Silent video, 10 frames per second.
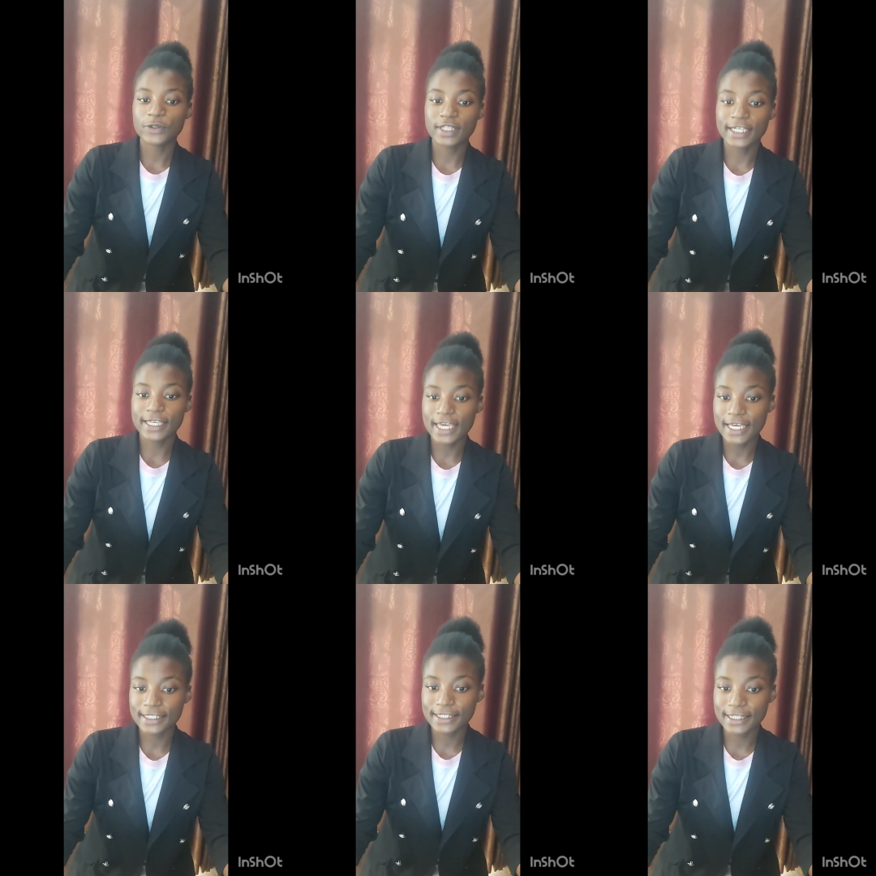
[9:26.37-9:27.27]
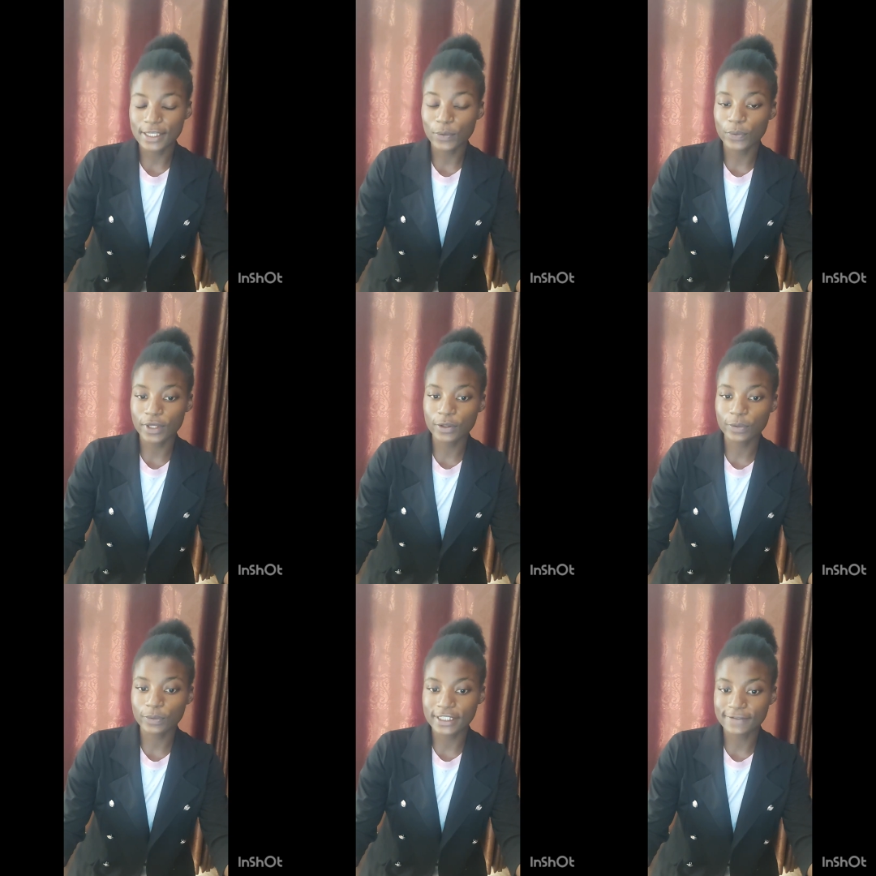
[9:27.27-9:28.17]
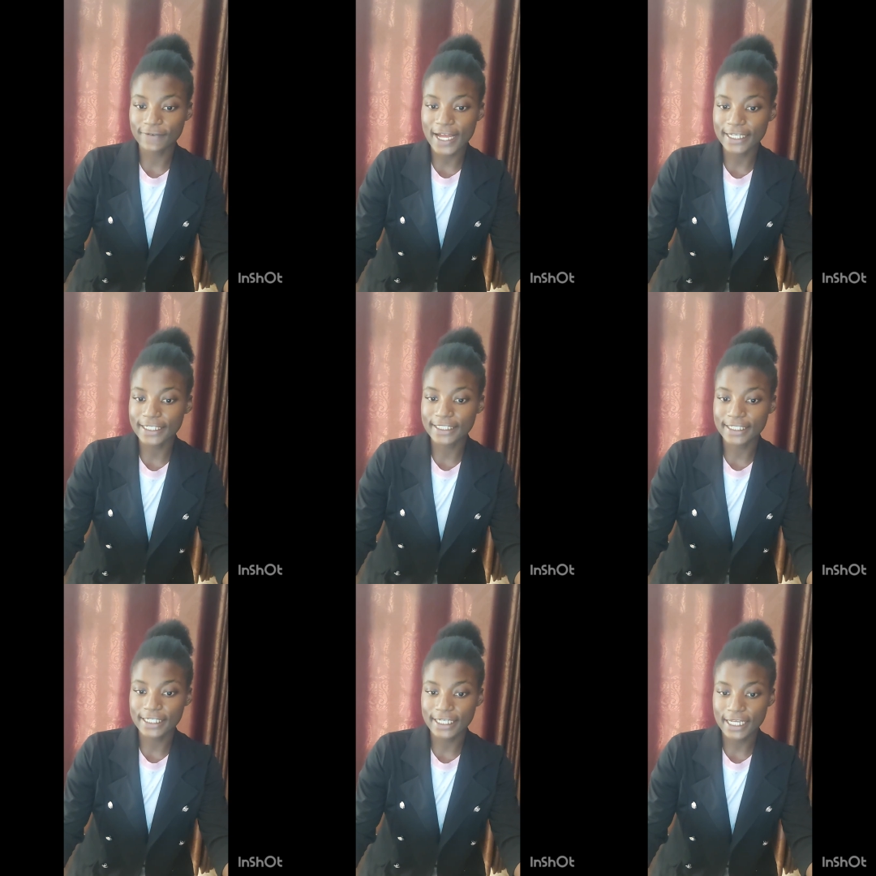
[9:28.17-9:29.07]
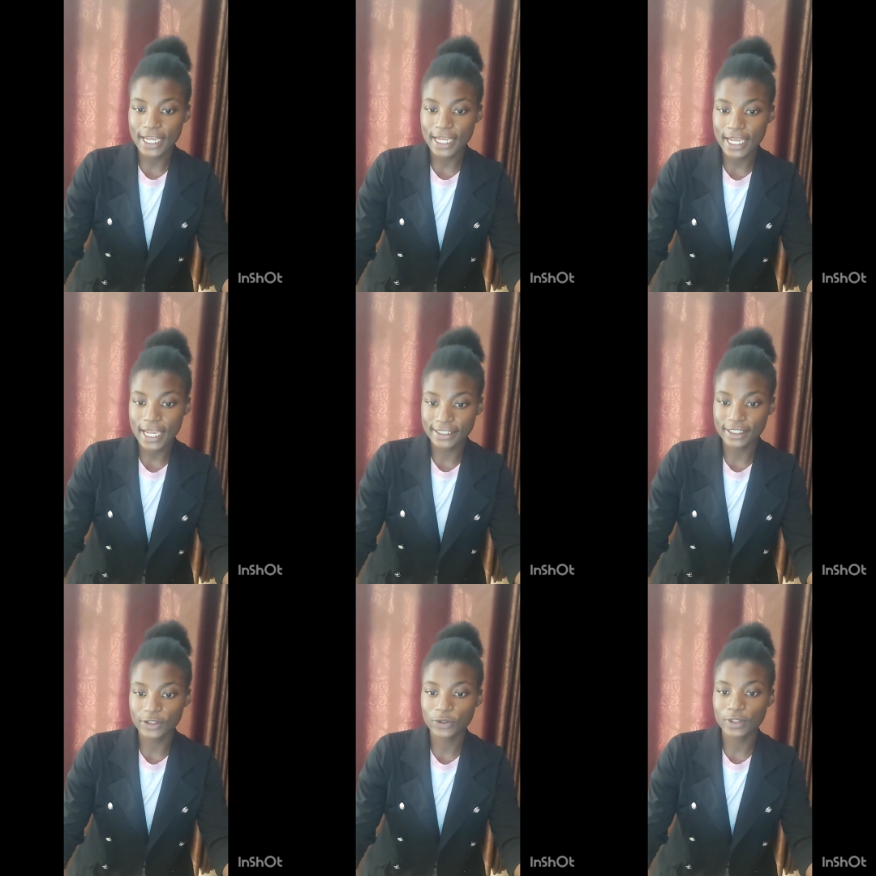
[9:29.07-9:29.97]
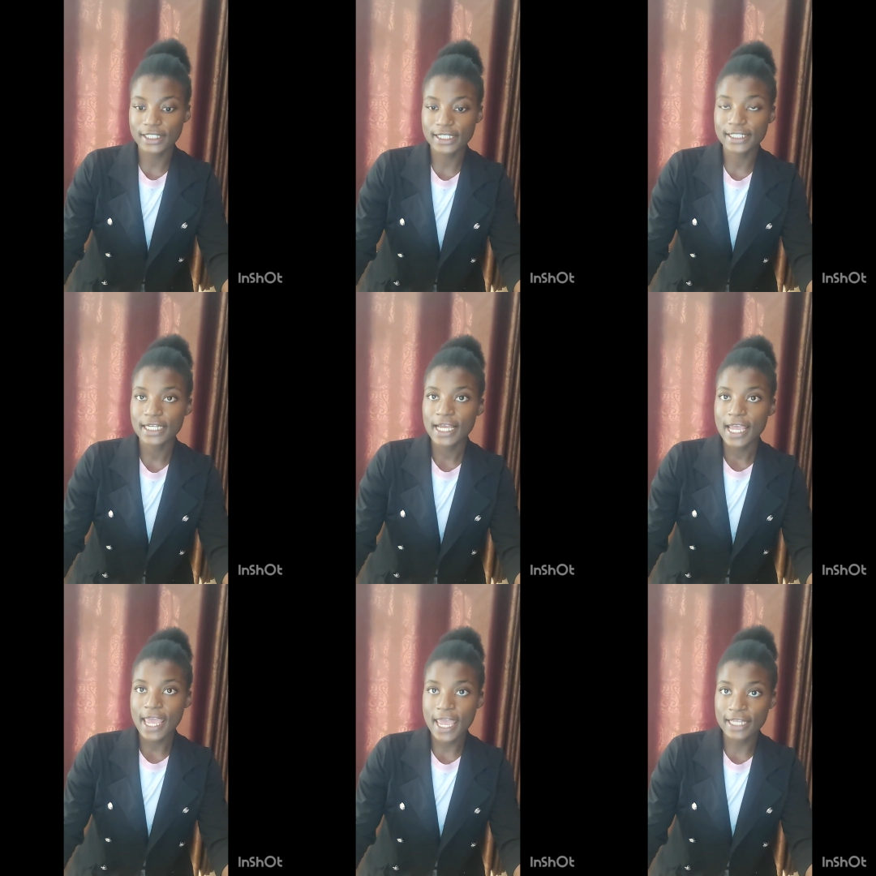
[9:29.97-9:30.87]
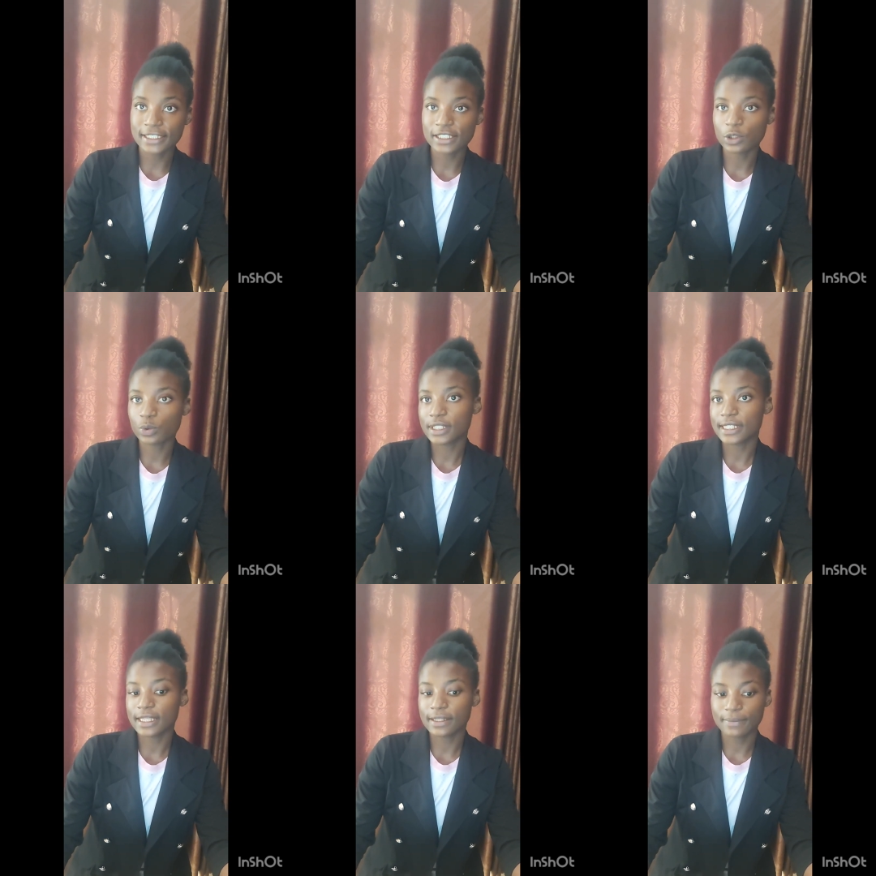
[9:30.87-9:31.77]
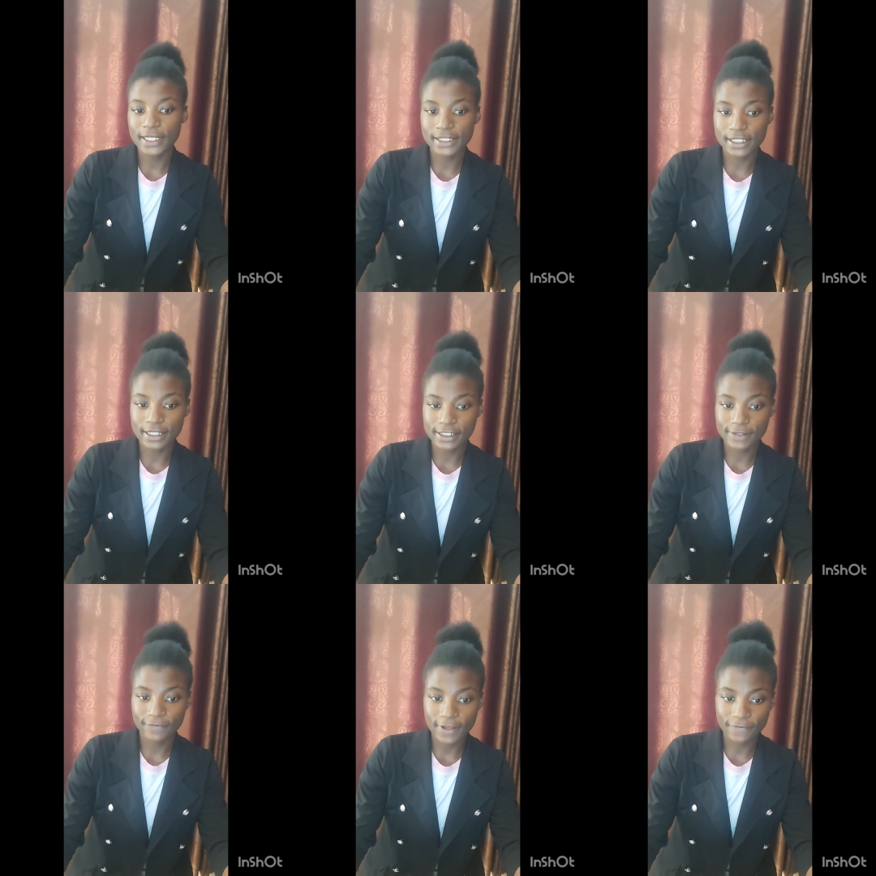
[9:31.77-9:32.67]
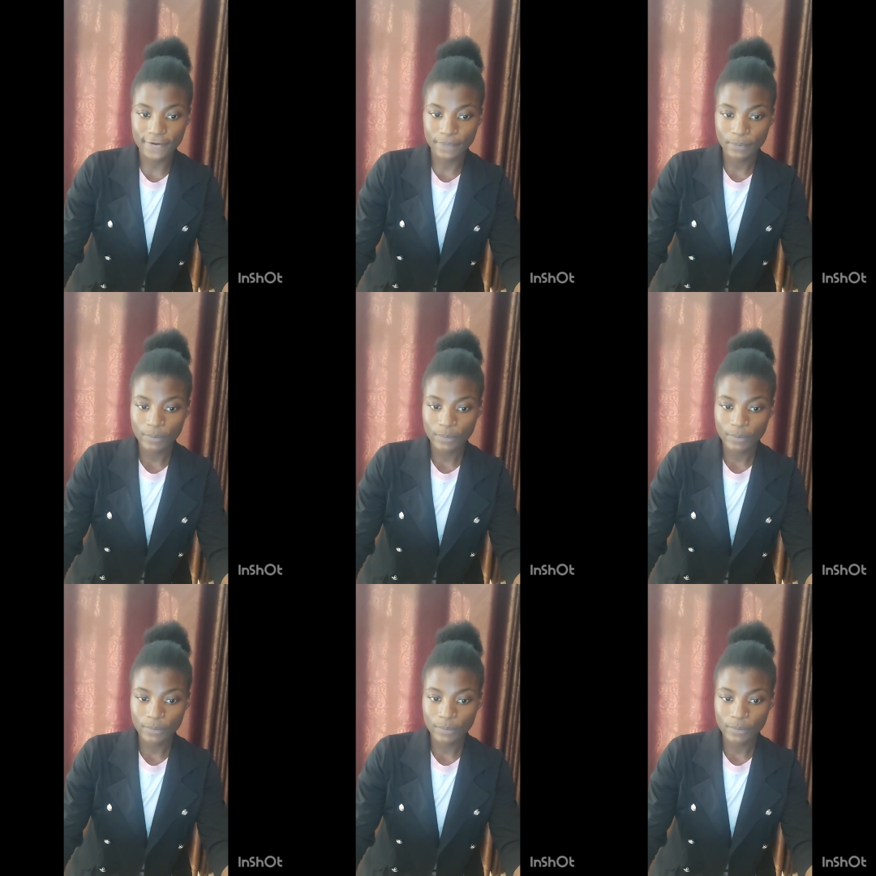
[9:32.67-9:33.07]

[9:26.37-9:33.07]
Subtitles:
the case, the will was validly executed and it was in the murderer's favor.